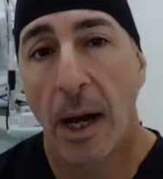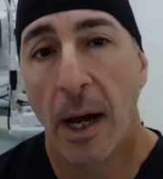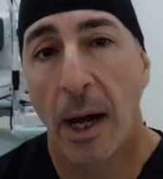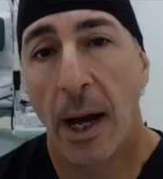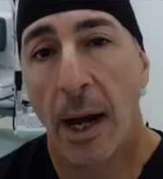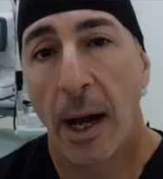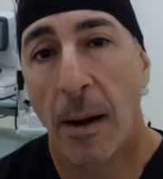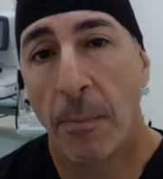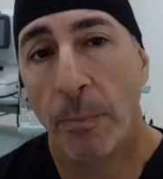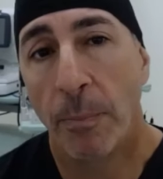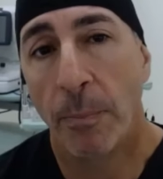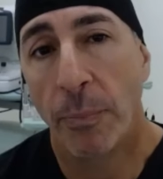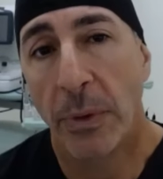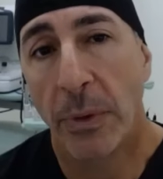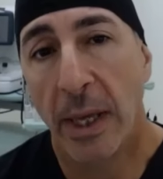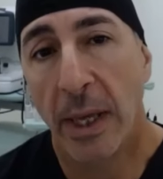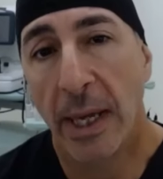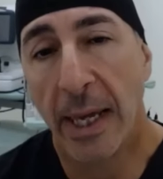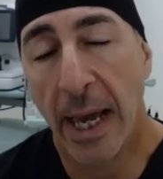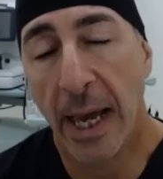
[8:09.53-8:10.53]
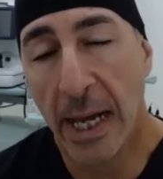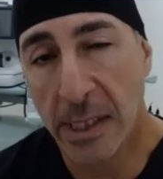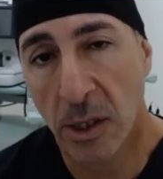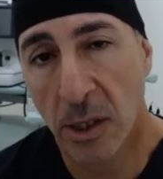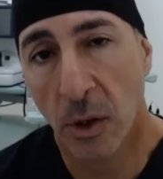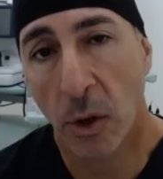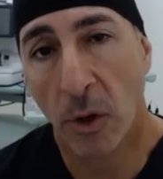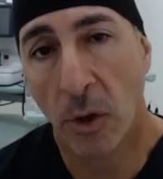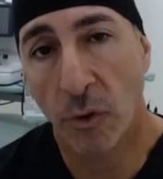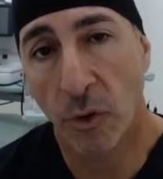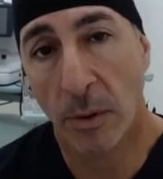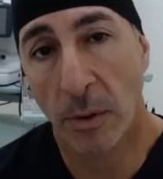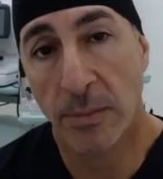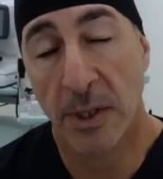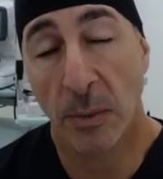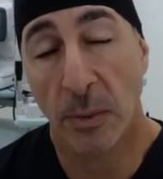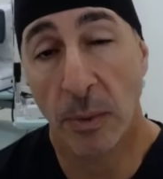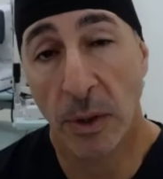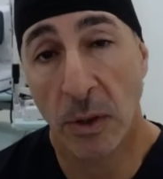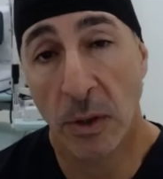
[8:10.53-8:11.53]
Um, he has a lot of drops
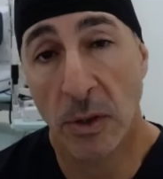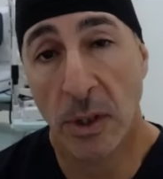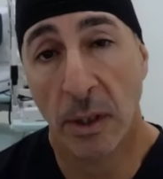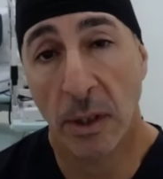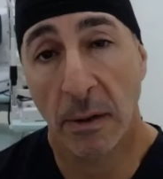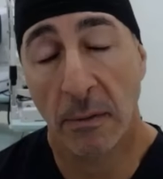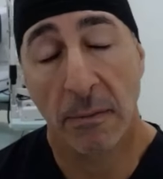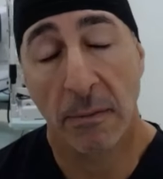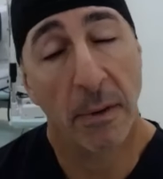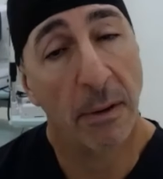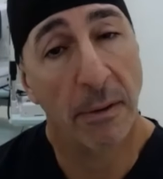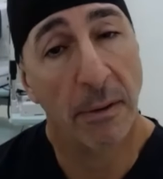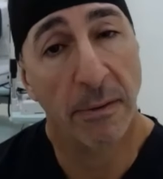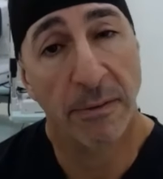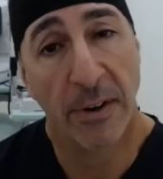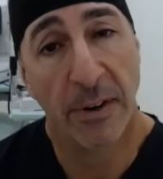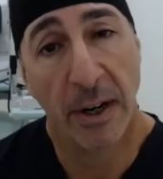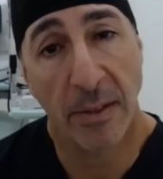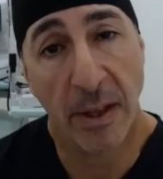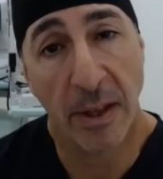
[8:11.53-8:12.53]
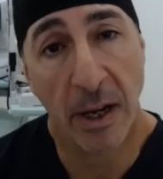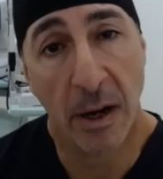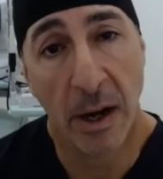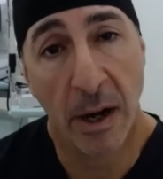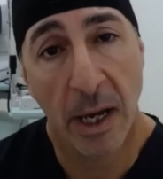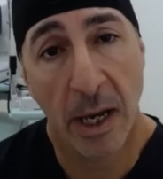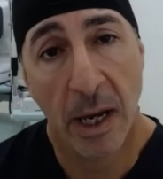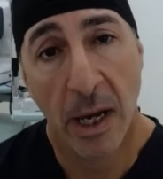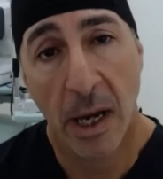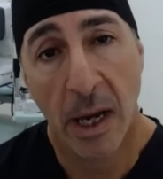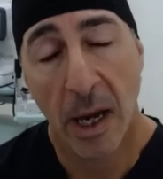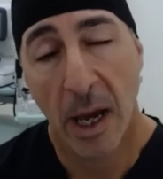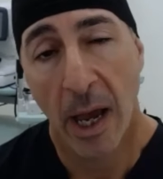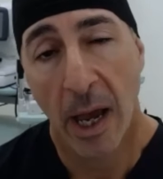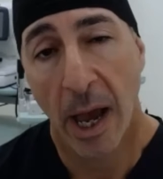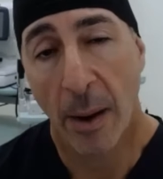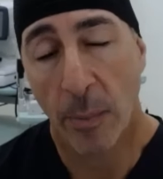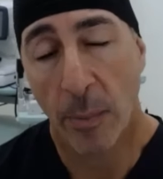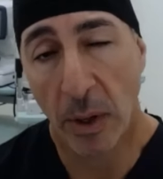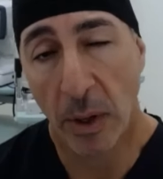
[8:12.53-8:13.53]
that we're using on the front of the eye
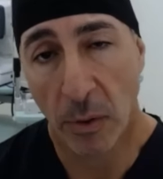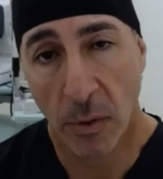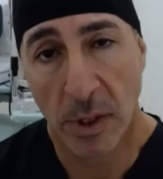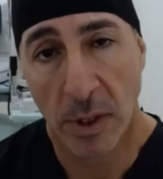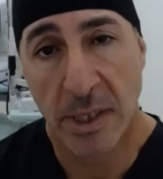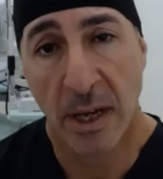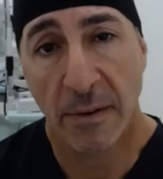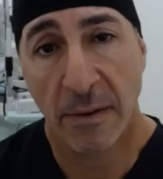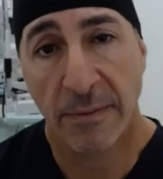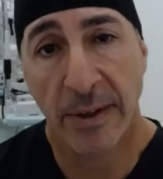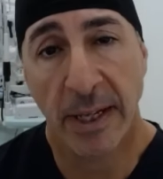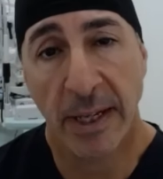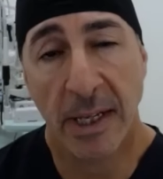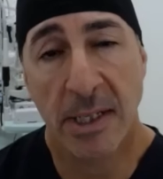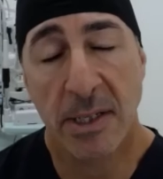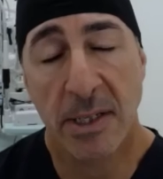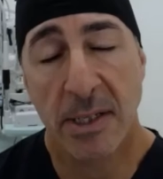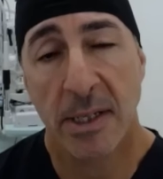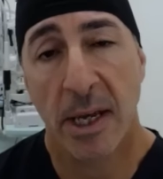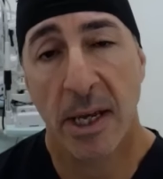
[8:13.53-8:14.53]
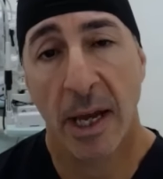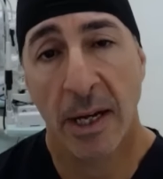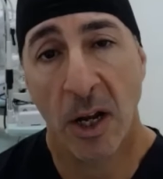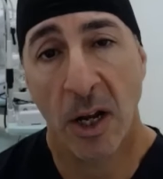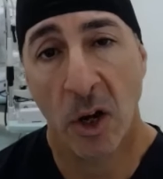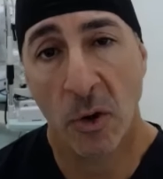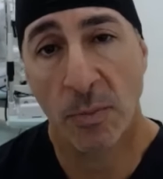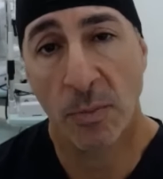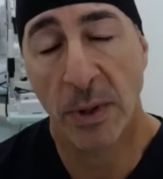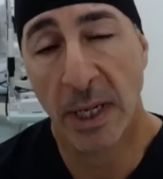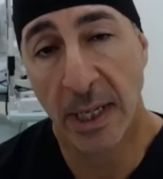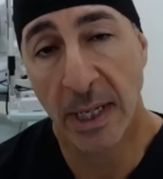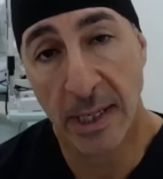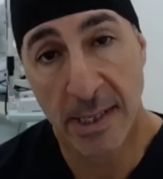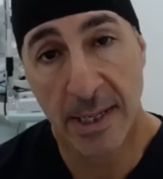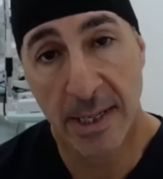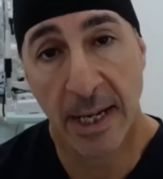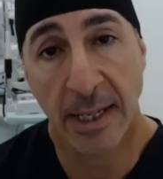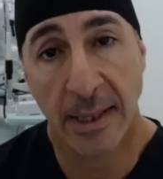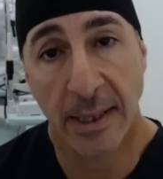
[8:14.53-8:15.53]
and we cross our fingers and hope that he can
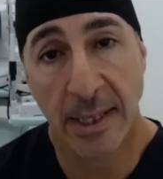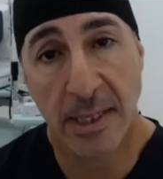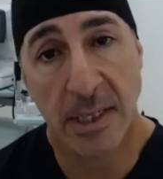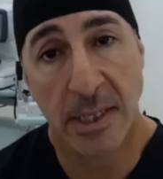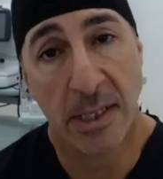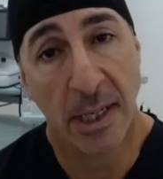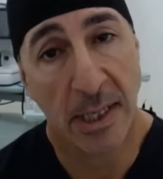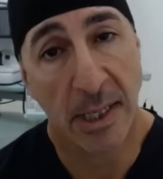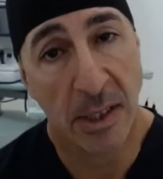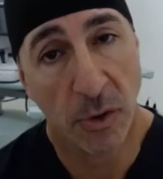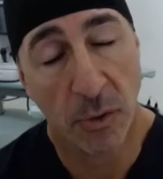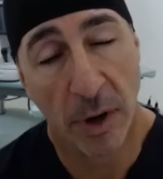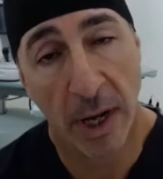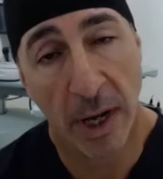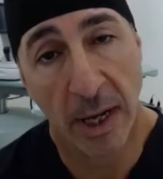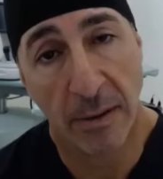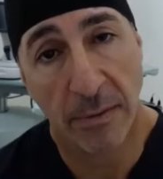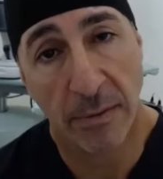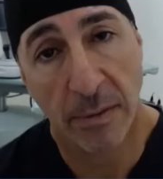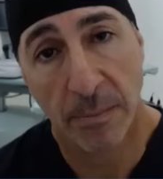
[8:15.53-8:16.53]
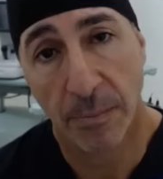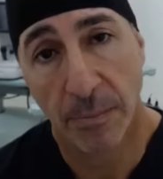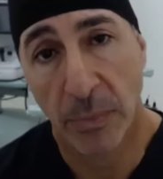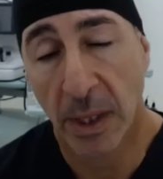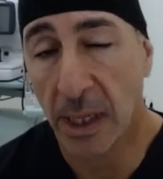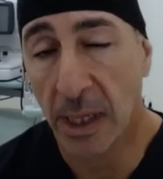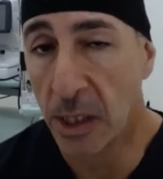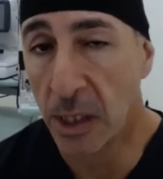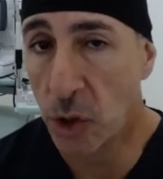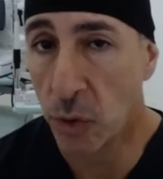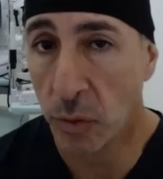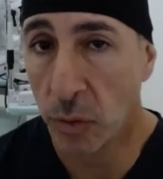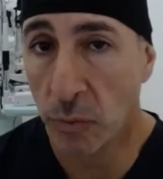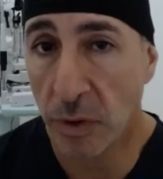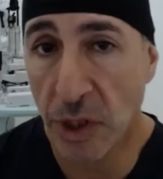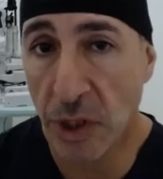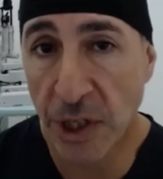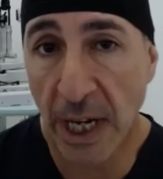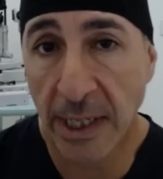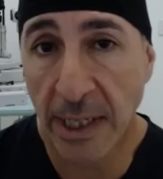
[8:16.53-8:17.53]
take this to his grave. He shouldn't
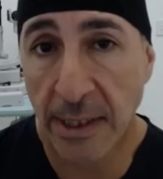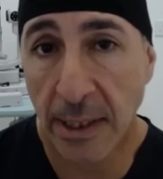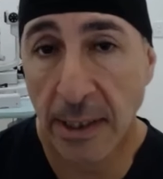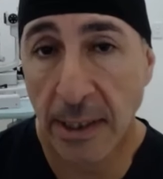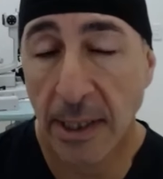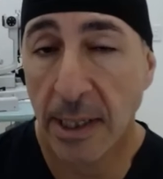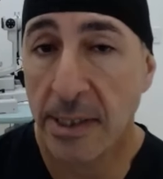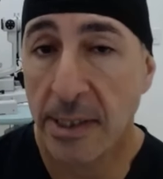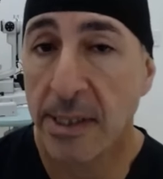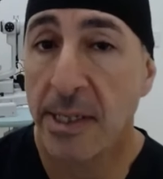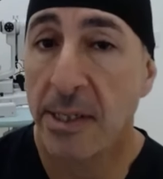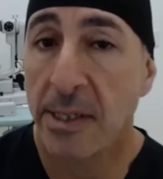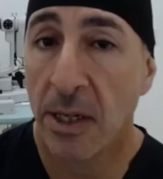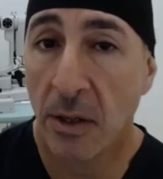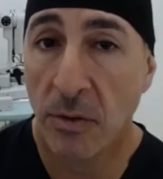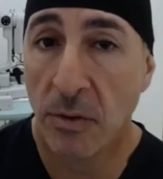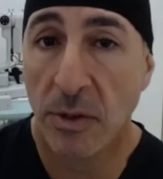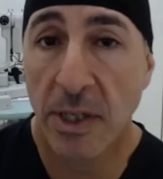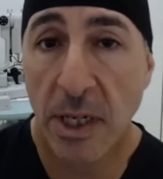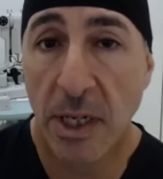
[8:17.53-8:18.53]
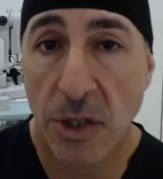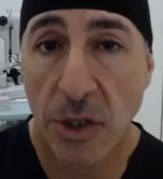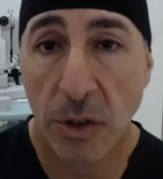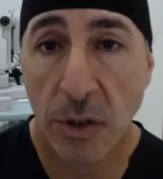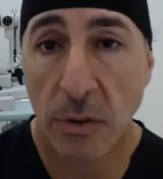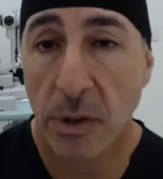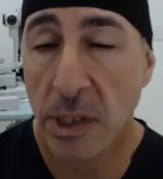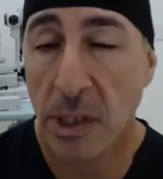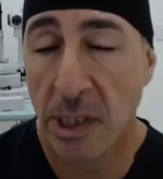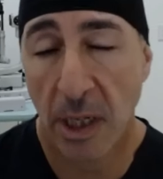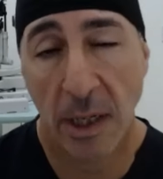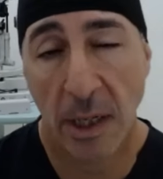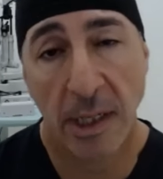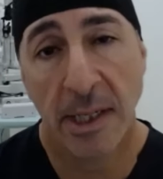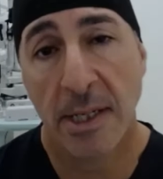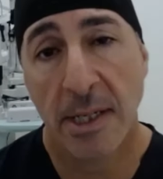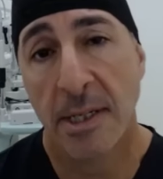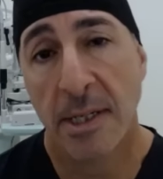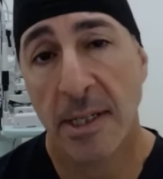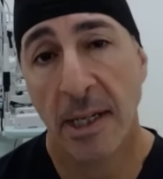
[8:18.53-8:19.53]
reject it, it's his own tissue, so he
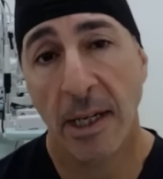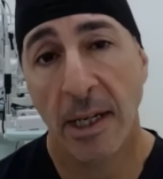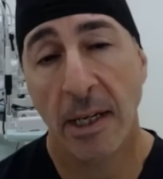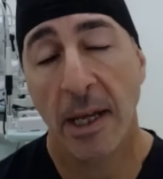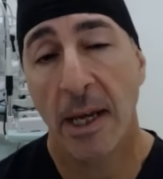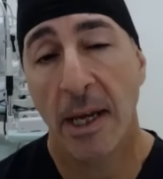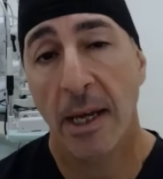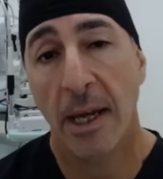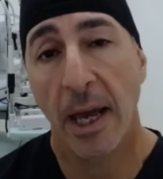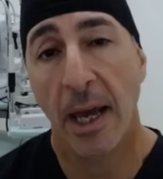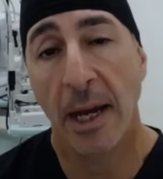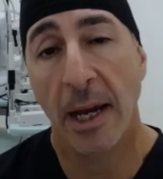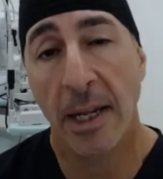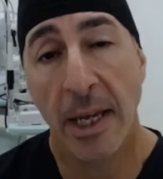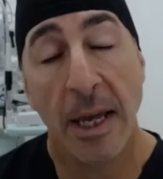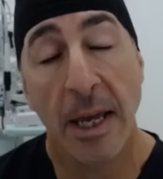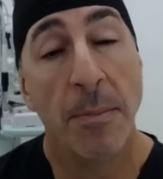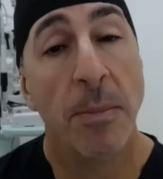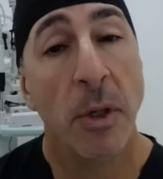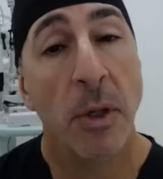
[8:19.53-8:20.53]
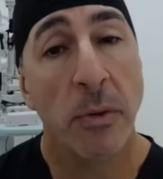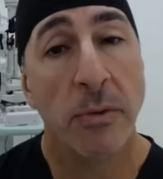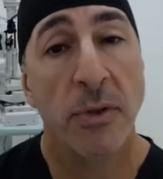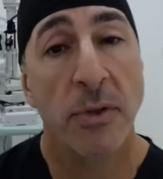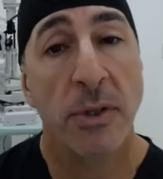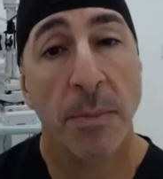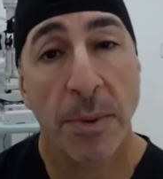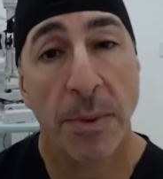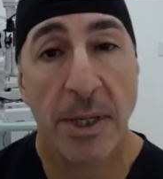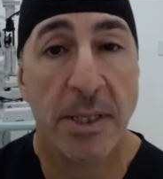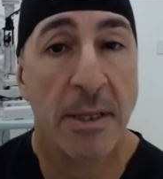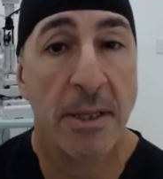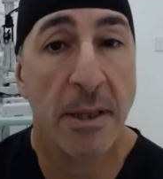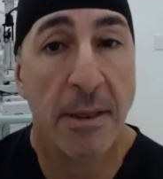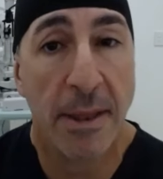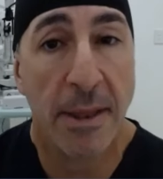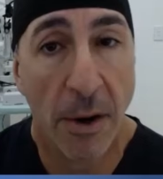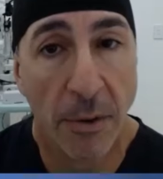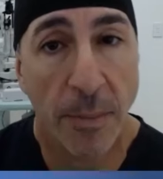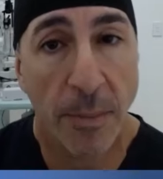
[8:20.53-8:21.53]
doesn't need any immune
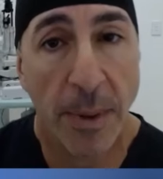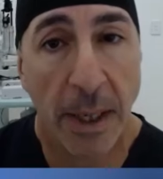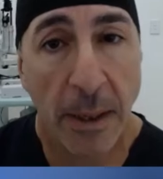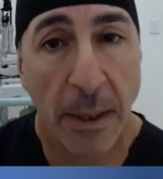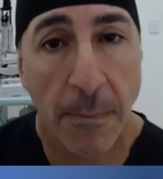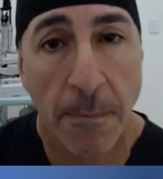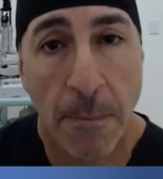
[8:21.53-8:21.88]
suppressant therapy.